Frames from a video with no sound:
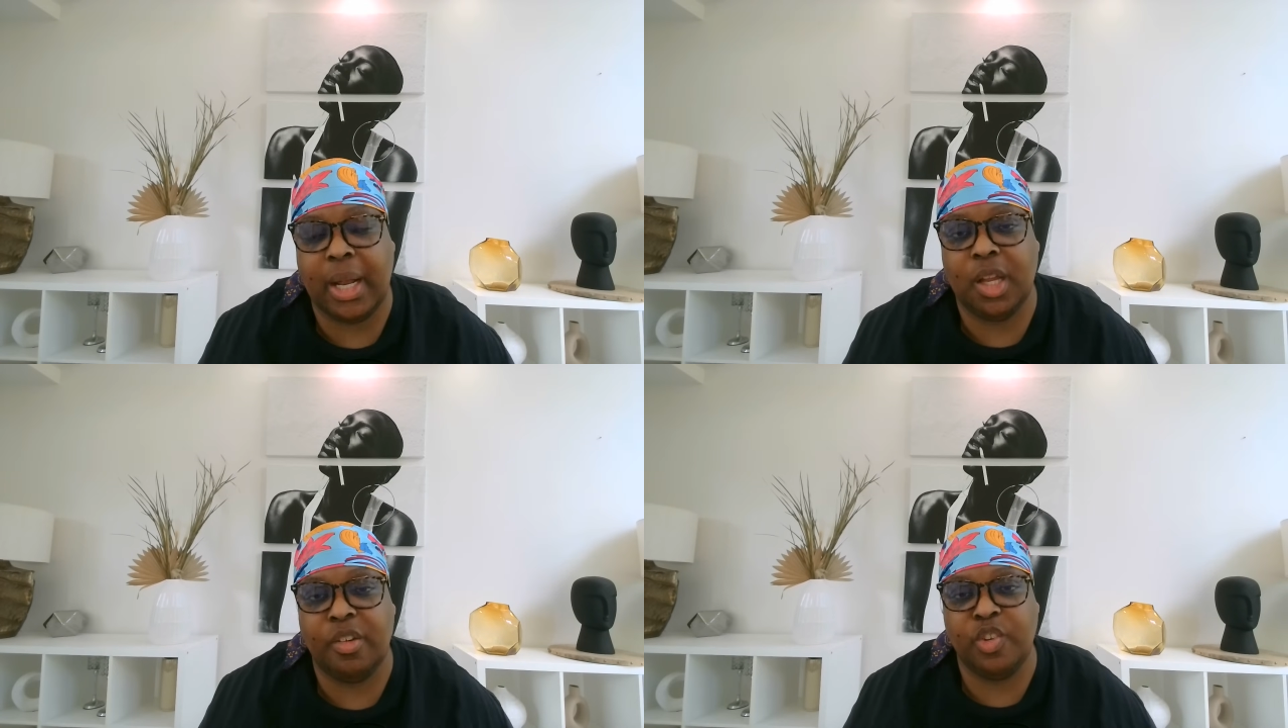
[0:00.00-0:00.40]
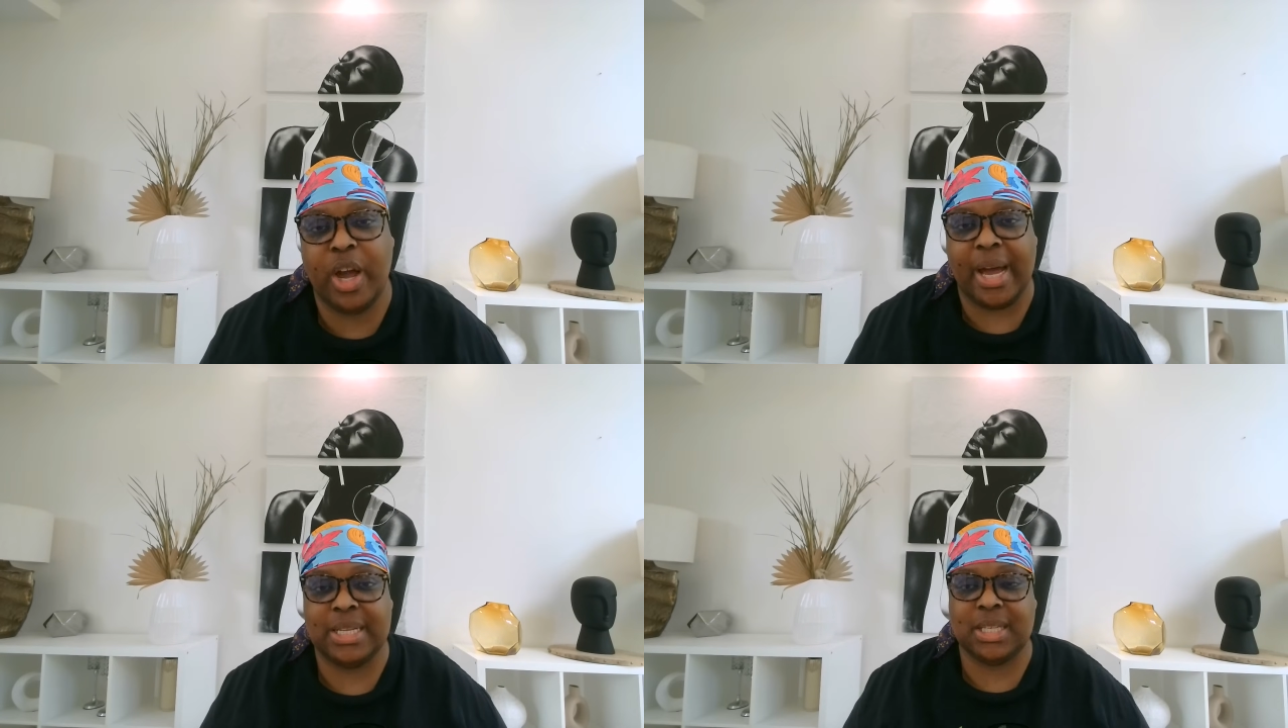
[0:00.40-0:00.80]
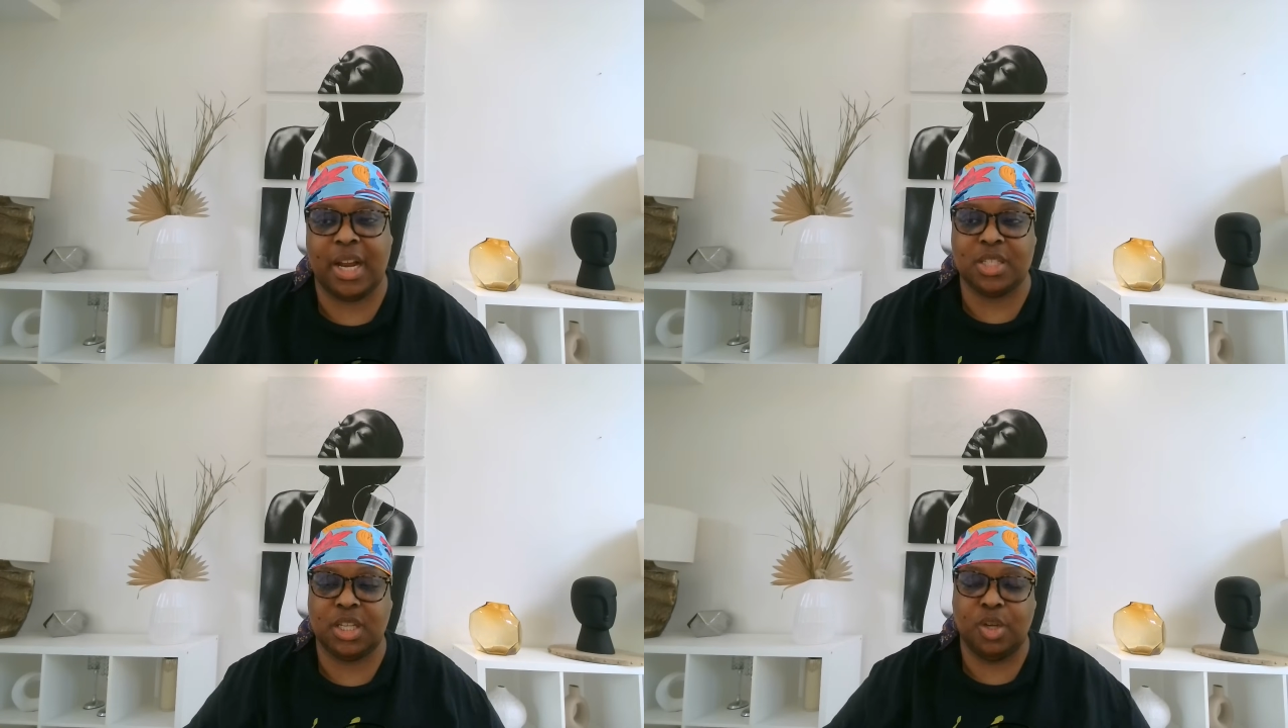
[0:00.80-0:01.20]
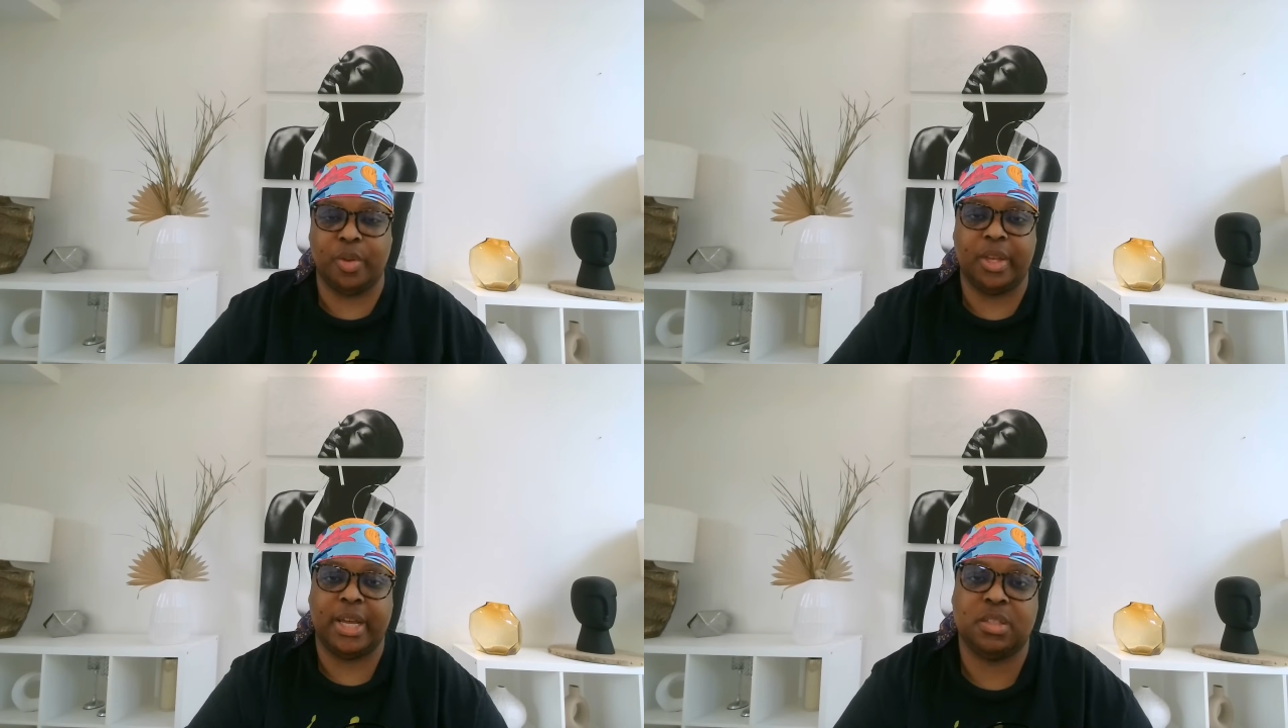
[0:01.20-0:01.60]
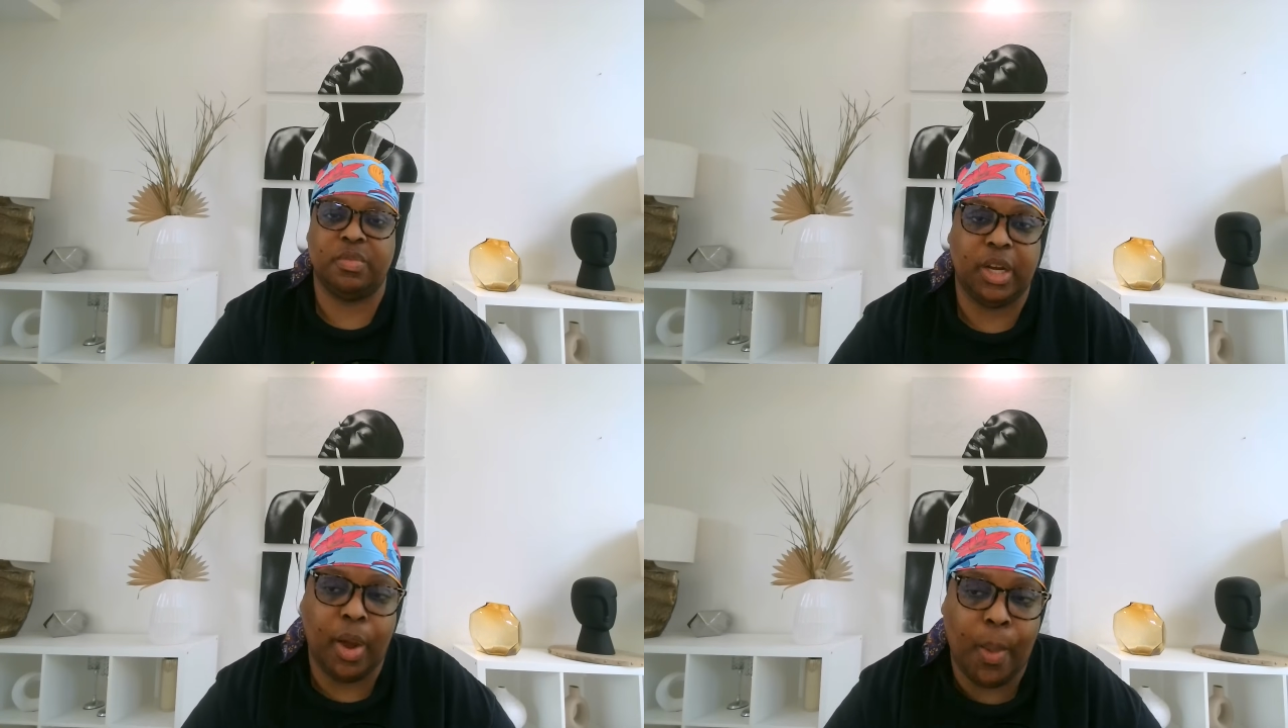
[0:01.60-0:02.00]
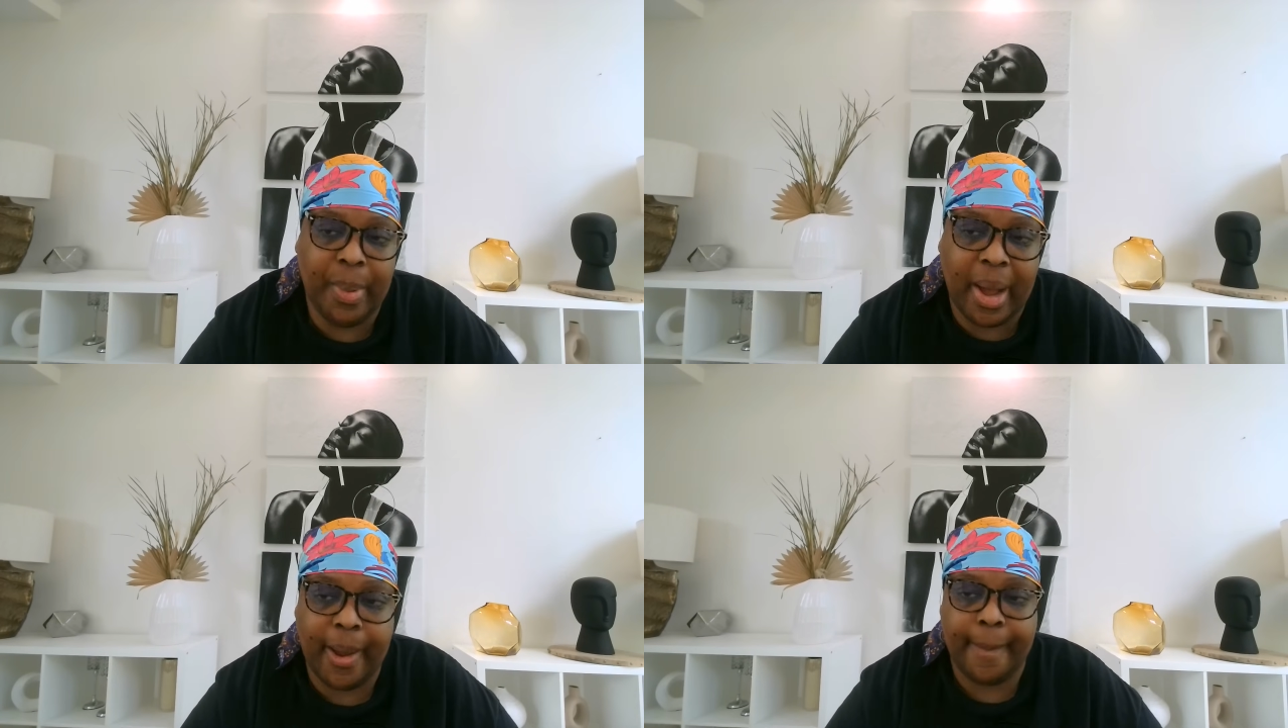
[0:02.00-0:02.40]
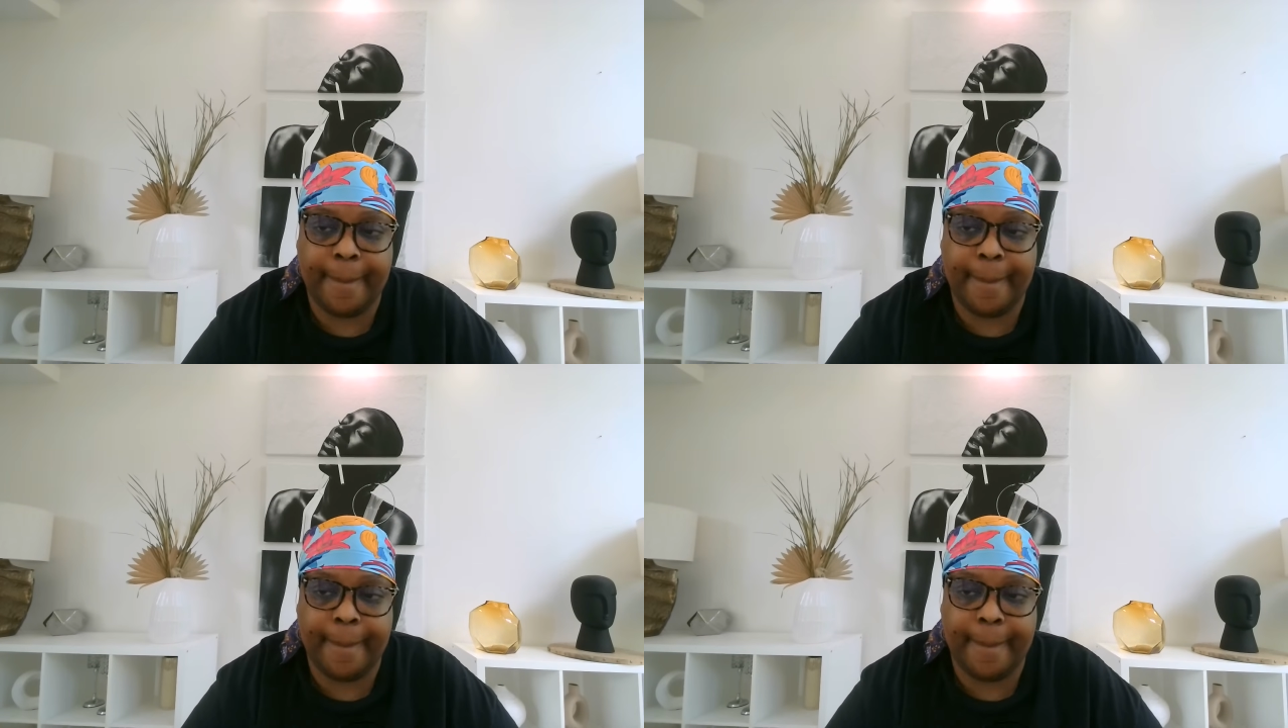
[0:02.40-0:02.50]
I love you guys, and I'll see you on the next video. Bye.